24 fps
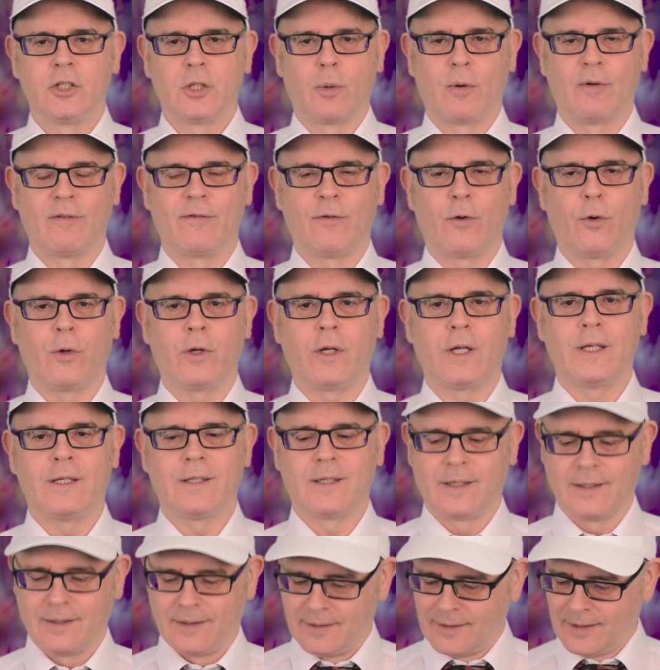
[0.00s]
to
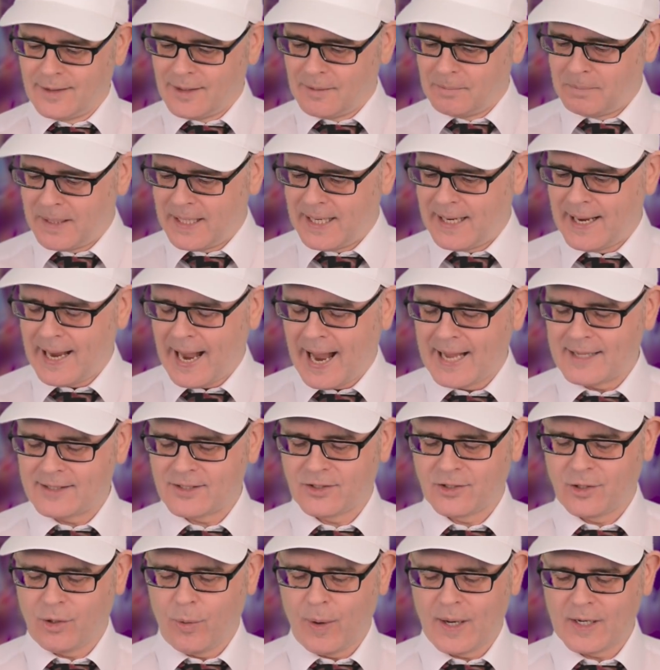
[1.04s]
avoid being
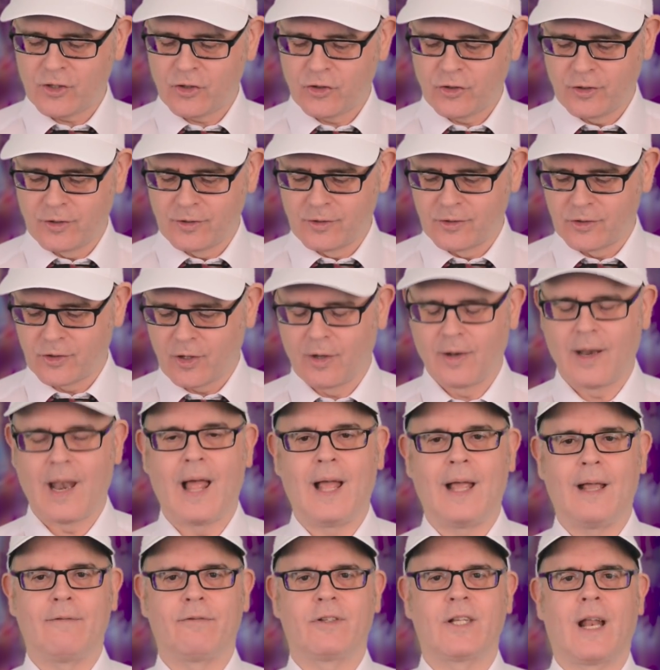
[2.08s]
asked questions on
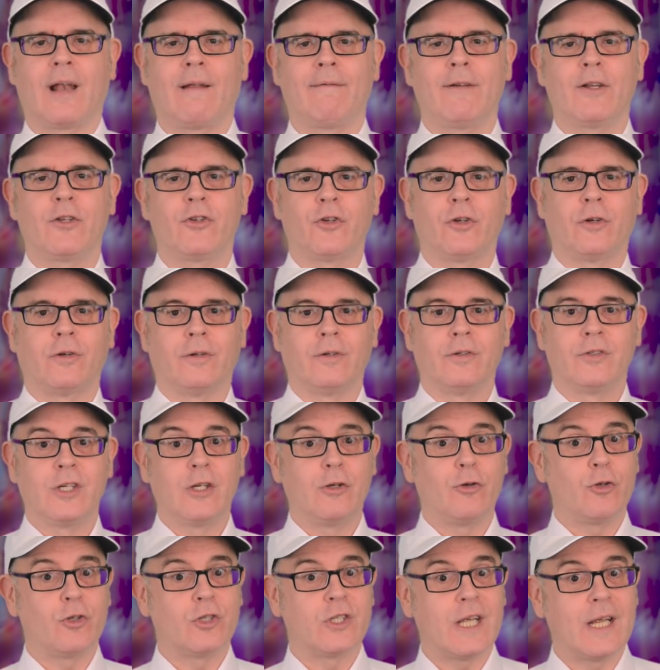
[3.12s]
live television.
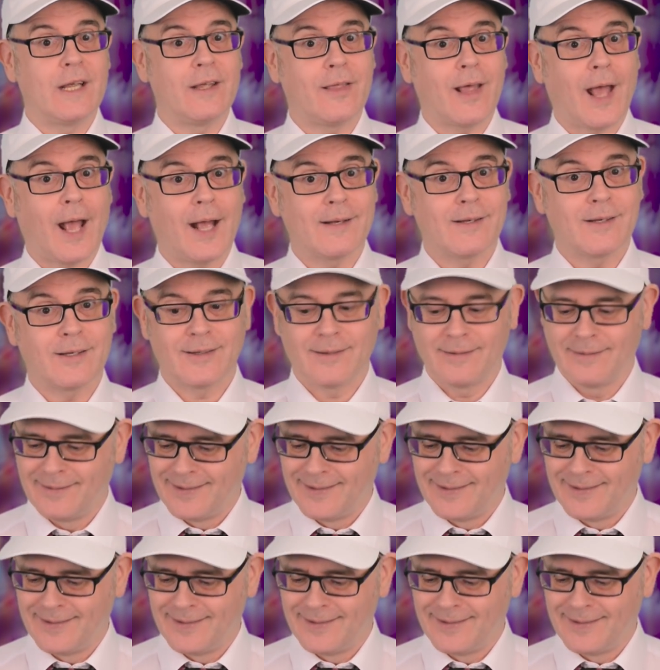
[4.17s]
Did you see that?